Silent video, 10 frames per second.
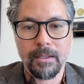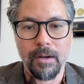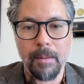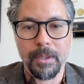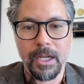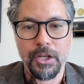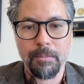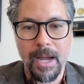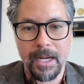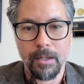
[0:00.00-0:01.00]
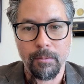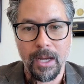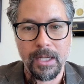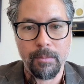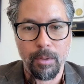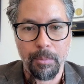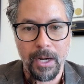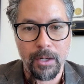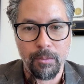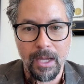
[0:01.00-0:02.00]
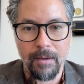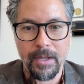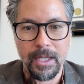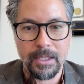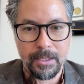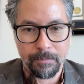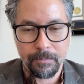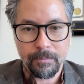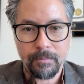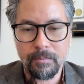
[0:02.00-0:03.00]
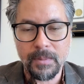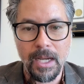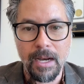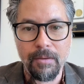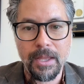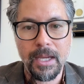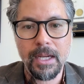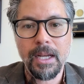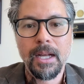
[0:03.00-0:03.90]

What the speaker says: application packet ready and prepared with evidence and everything.